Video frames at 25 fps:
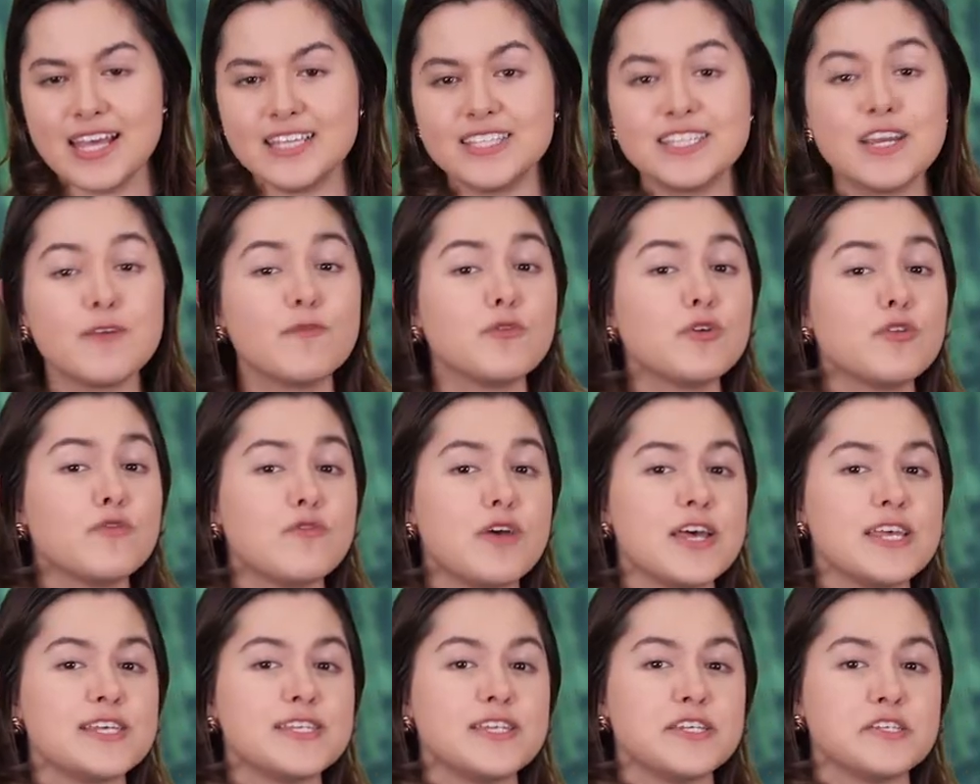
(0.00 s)
Several
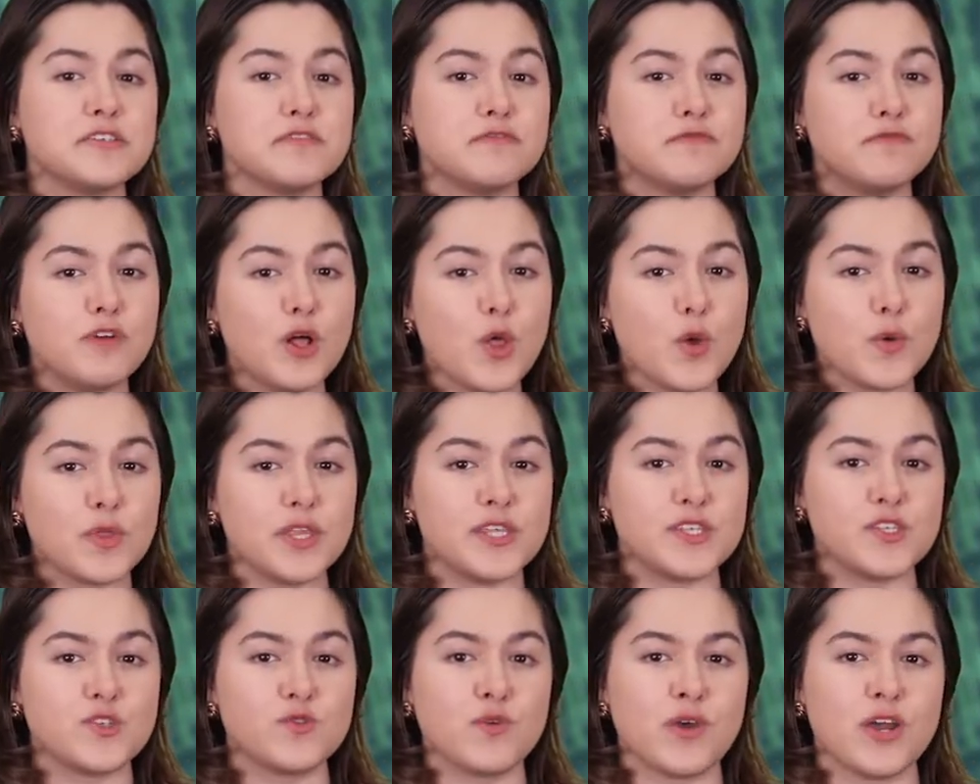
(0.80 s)
investors following
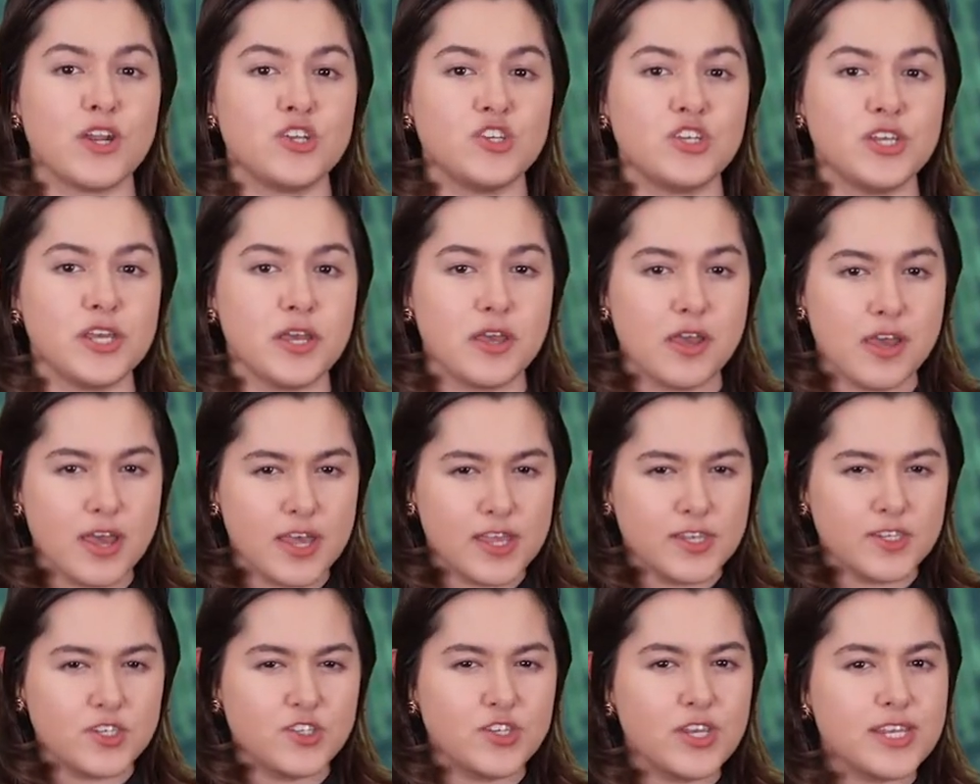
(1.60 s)
this strategy
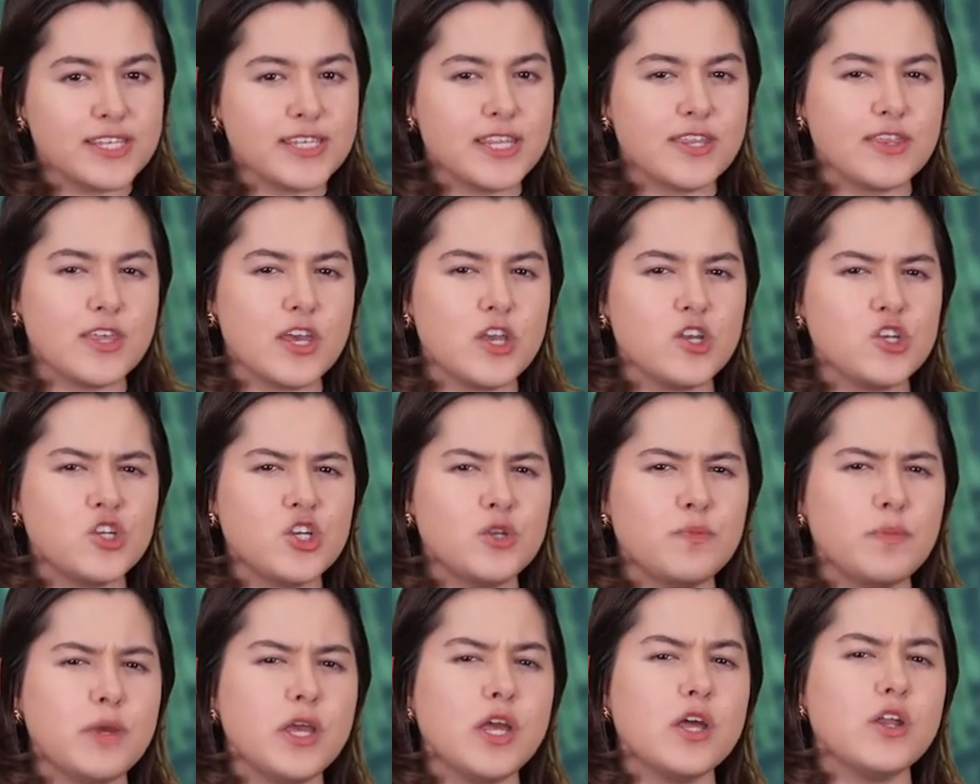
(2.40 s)
suggest that there
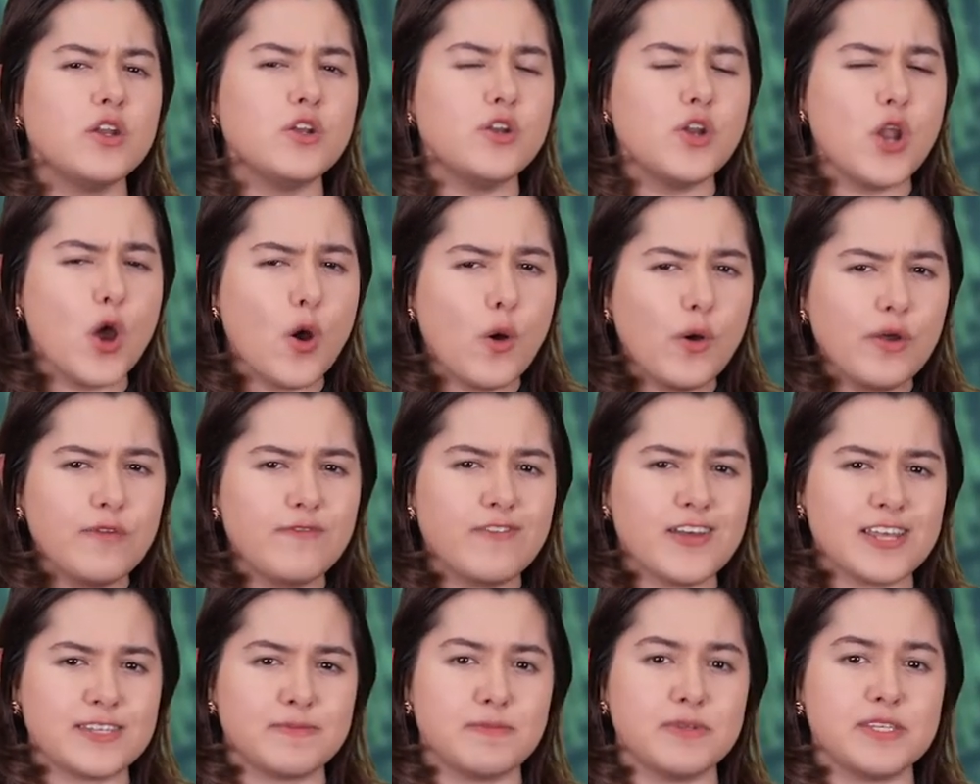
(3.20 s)
should be no
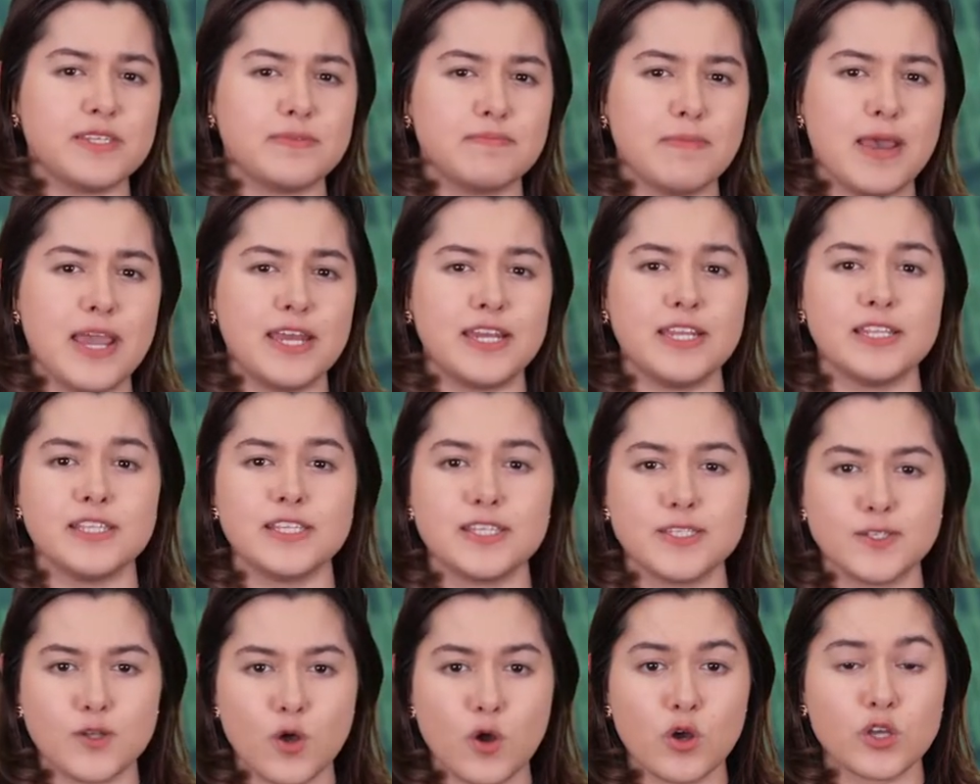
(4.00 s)
investments made in
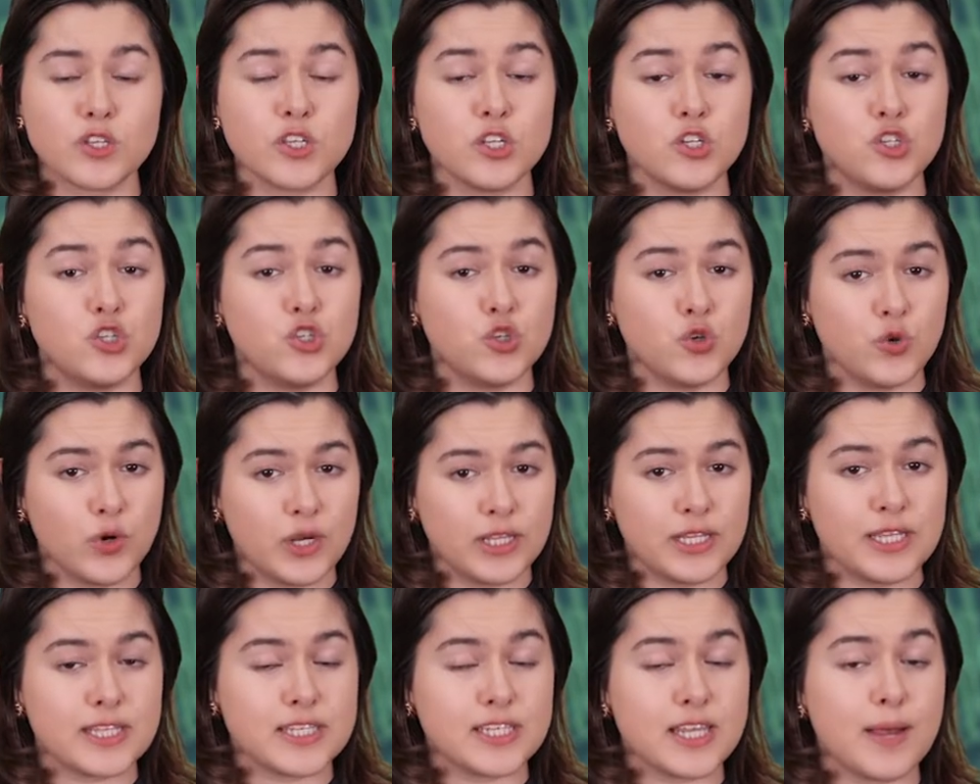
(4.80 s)
stocks
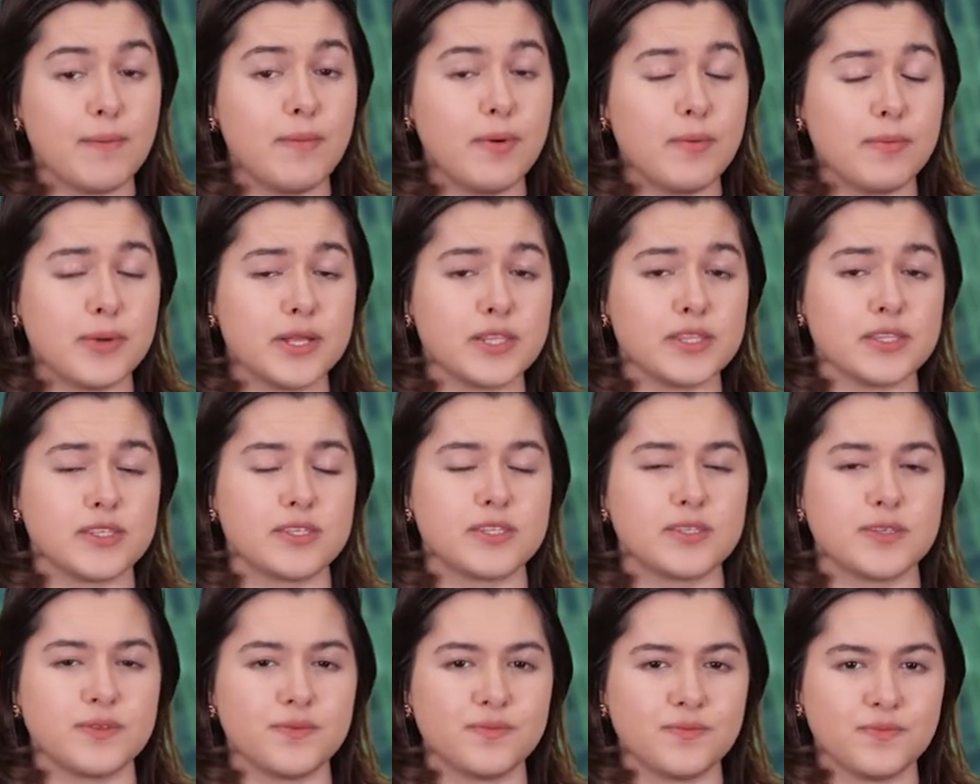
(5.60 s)
during the summer
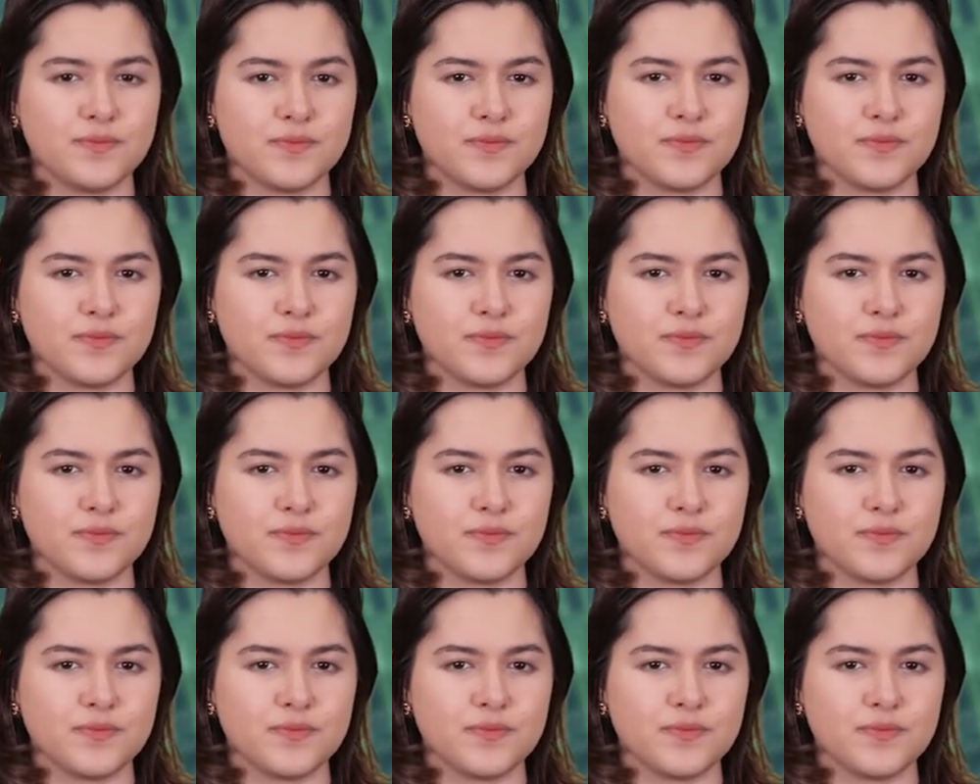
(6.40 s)
months.